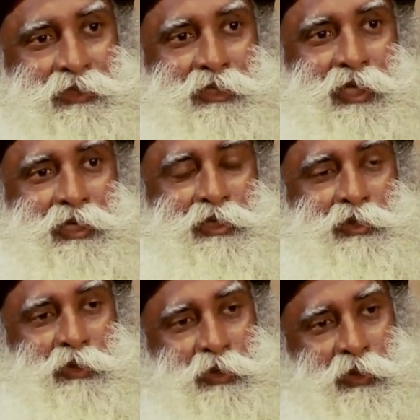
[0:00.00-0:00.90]
then
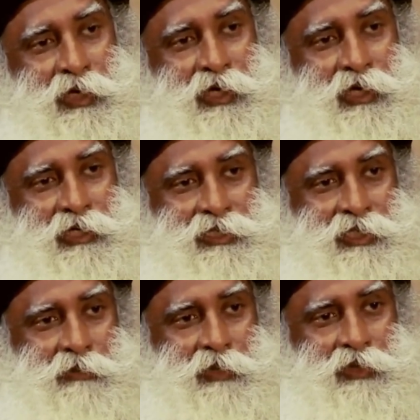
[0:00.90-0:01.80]
it's going on endless
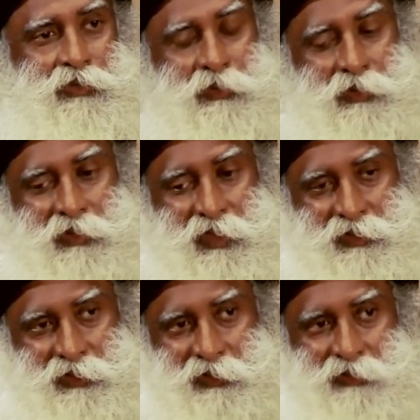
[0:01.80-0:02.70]
cinema, you're going
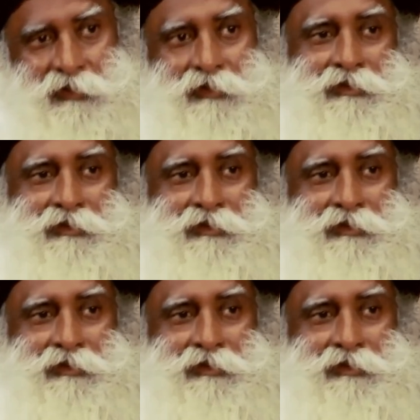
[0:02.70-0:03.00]
crazy.